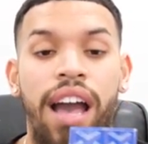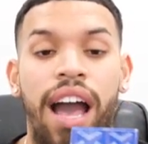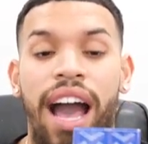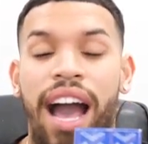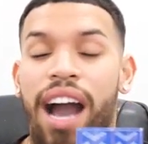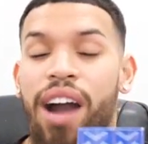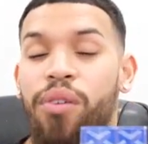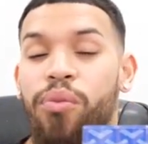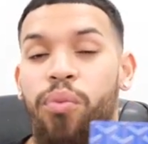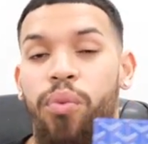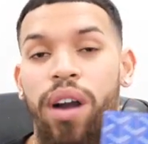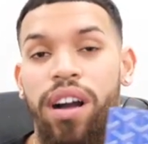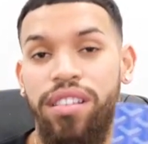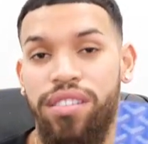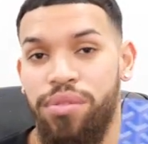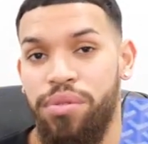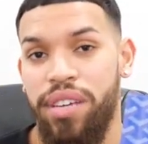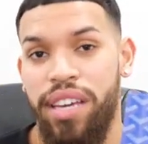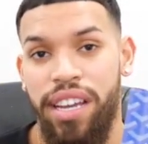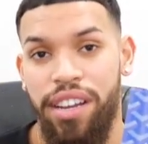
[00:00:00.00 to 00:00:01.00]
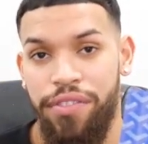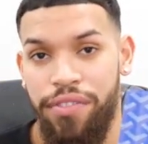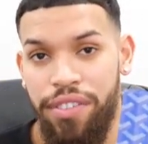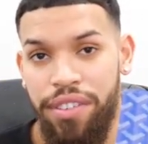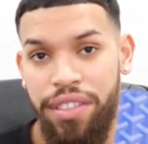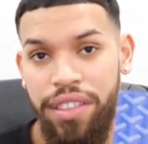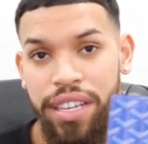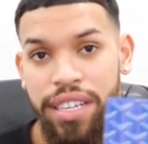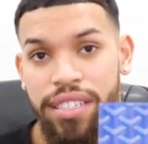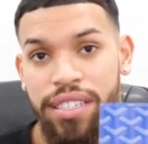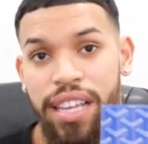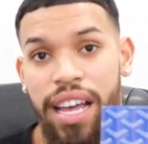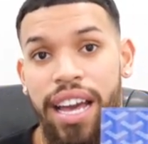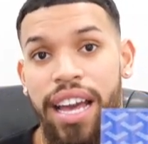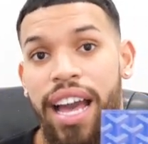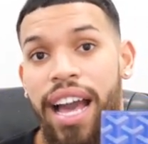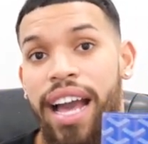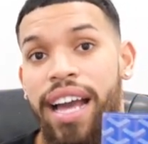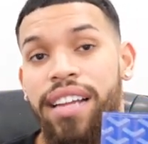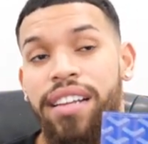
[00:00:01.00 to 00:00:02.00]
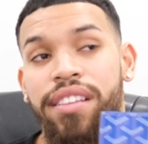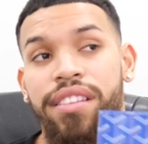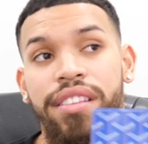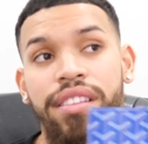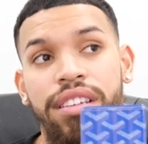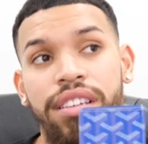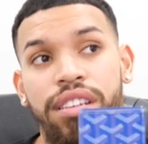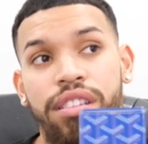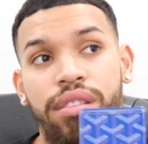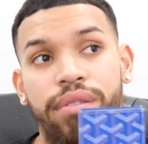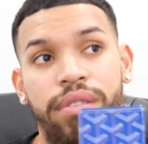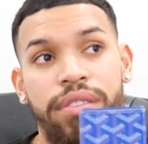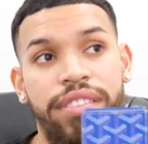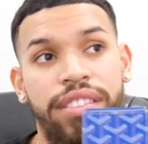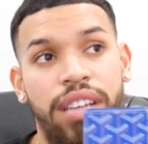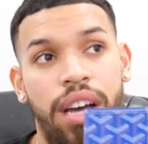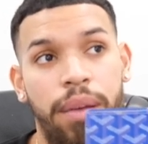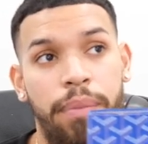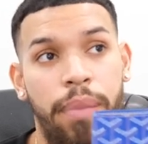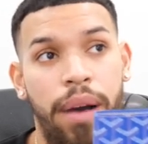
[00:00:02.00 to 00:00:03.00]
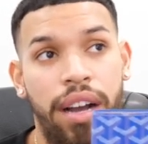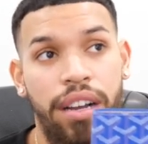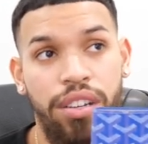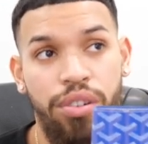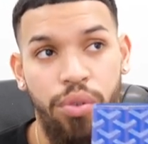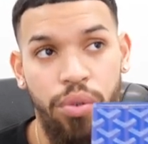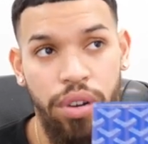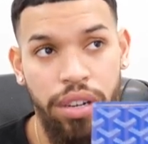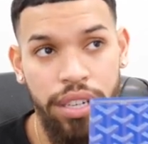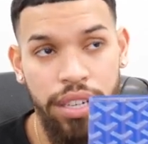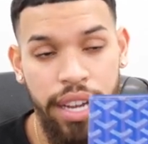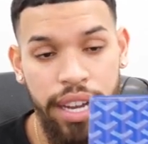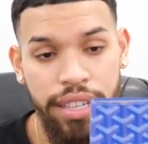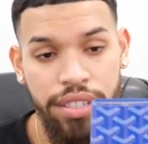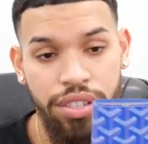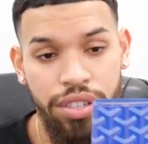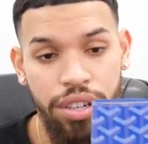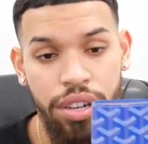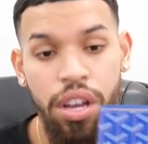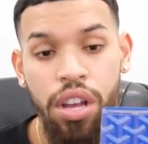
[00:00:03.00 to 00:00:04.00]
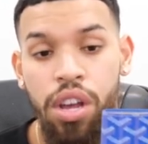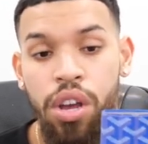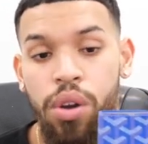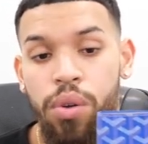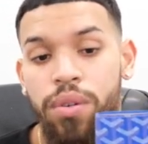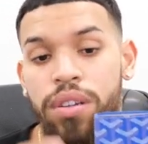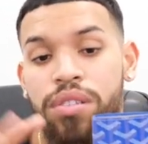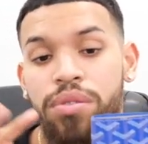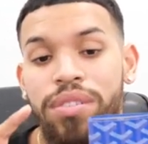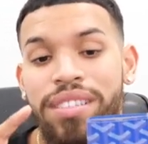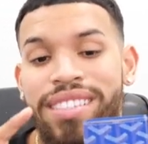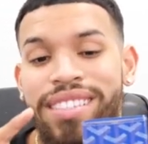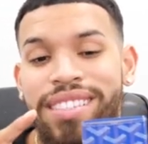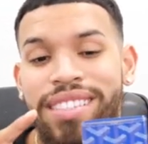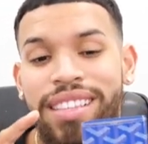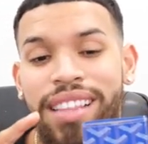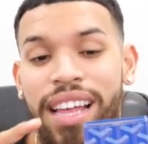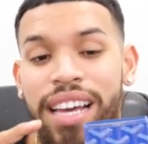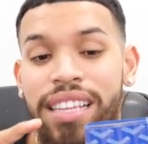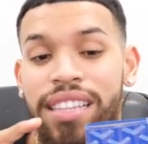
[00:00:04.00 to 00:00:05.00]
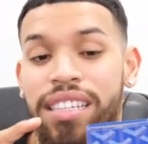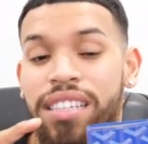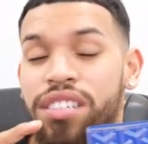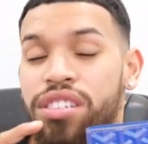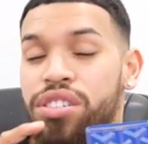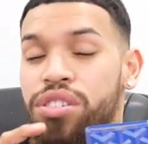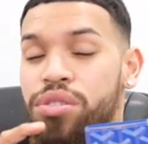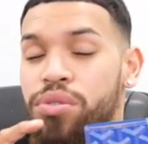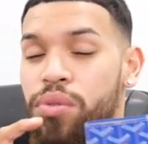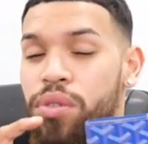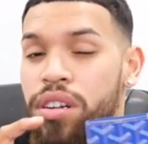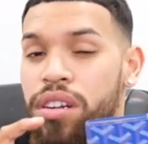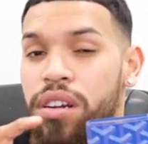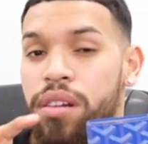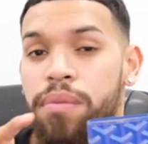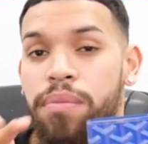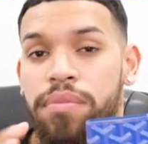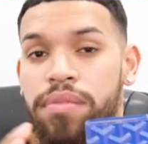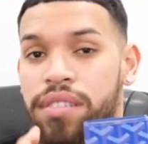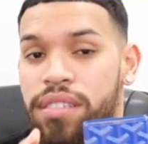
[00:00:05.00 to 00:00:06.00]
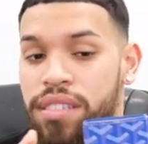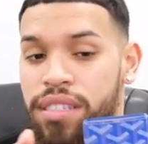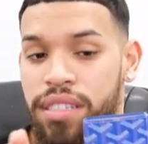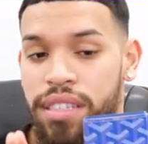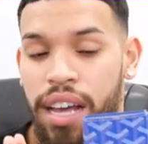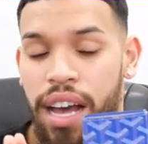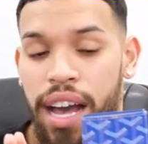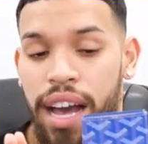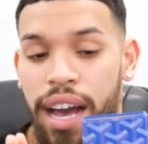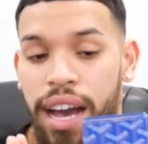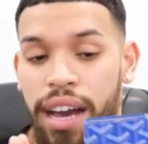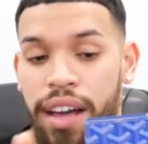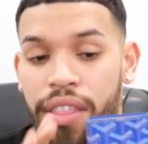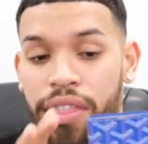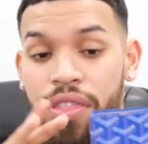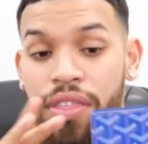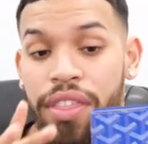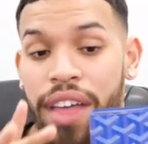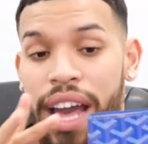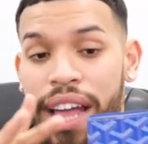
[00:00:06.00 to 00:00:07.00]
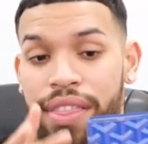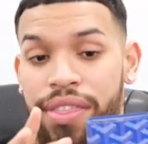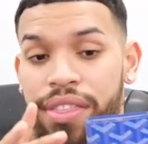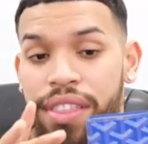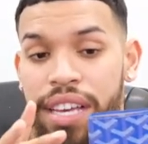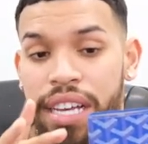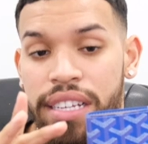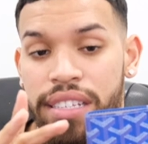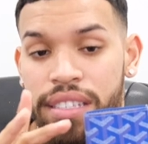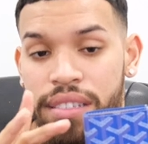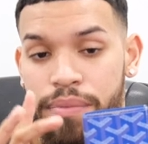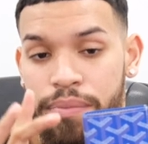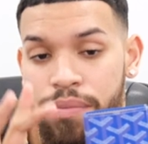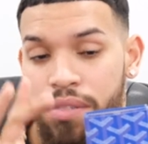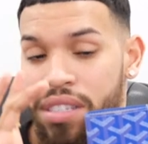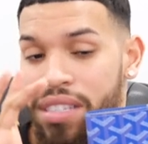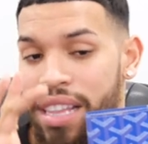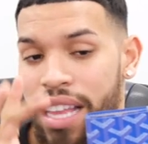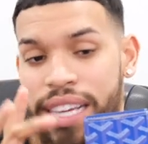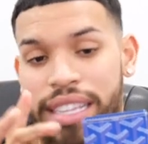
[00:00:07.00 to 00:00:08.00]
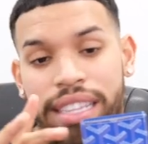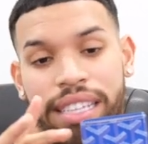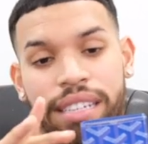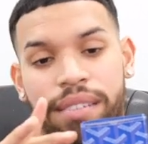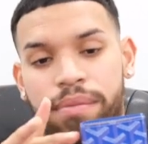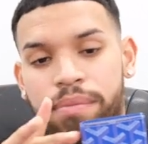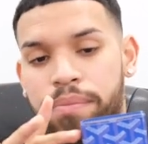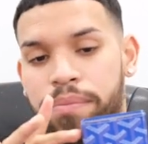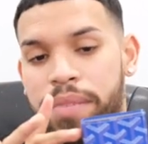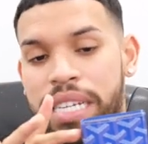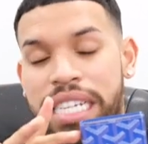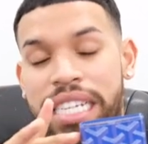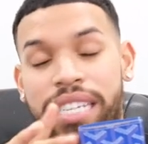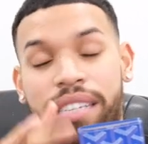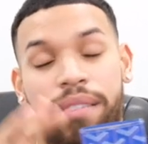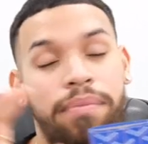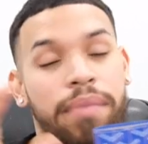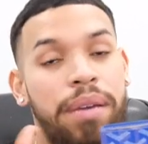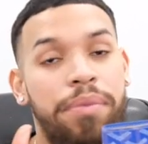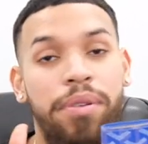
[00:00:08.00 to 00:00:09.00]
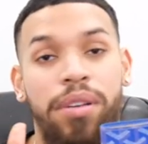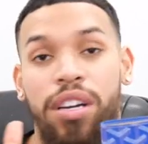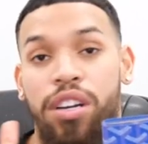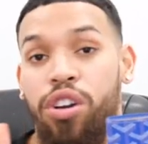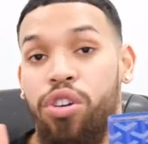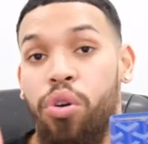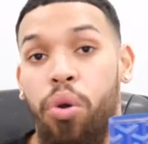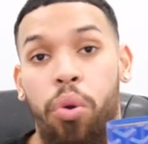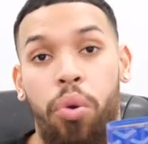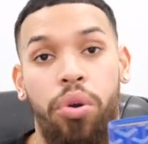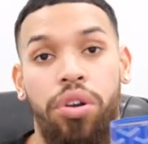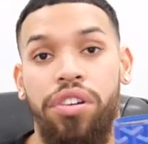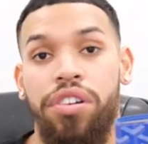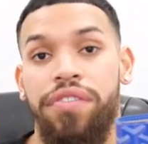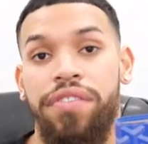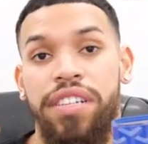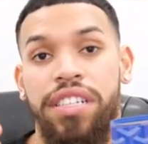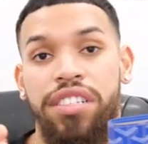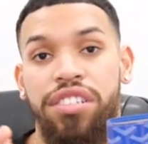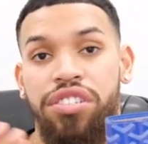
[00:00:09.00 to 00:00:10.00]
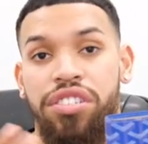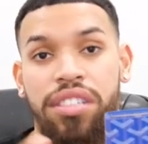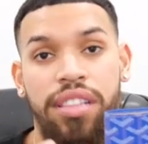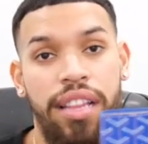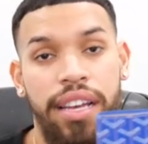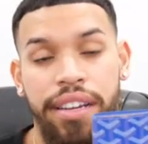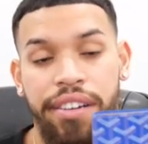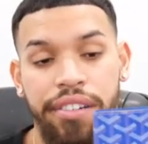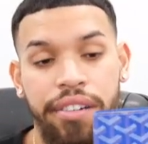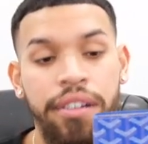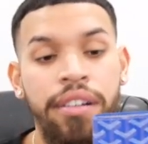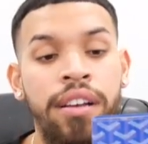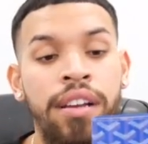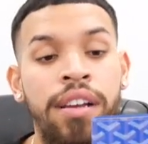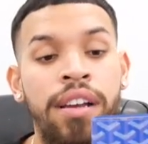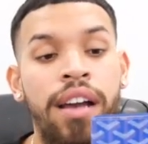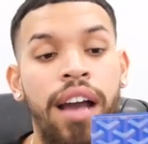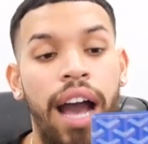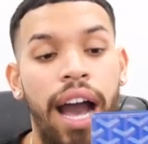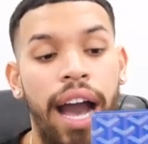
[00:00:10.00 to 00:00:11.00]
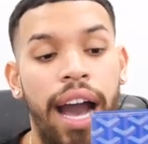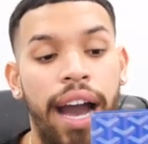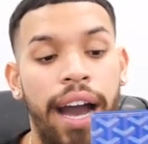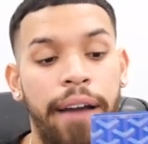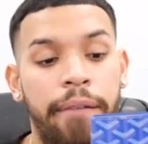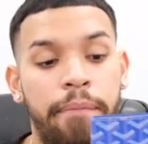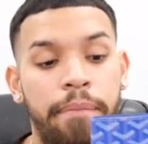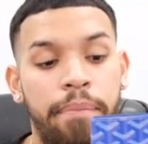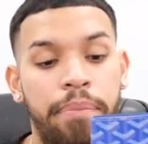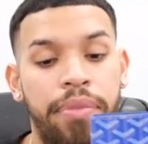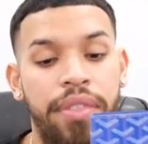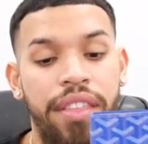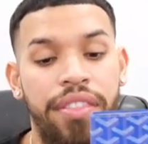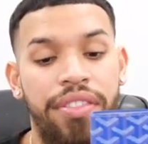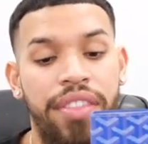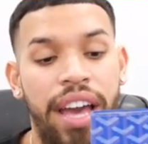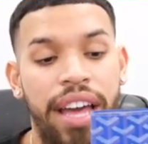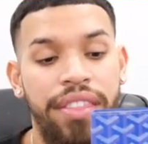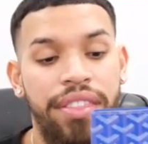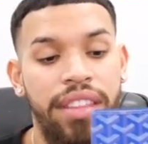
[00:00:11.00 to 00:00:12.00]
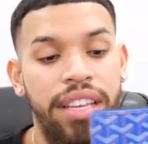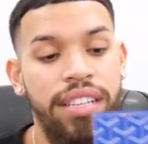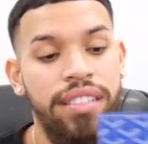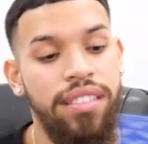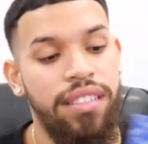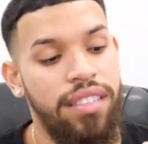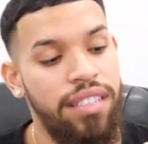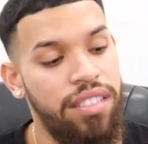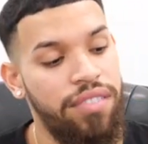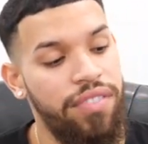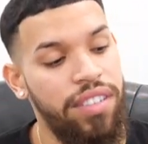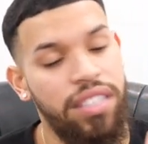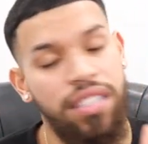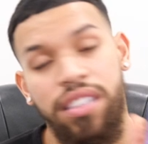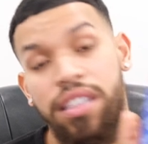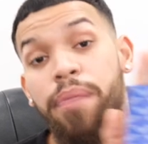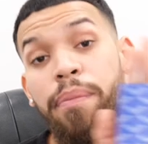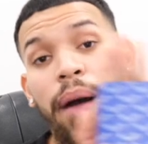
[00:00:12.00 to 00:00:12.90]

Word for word: how well you care for things. I had the Louis Vuitton pocket organizer, which was slightly shorter uh, than this, slightly meaning maybe a quarter of an inch slighter um, than this. This fits in the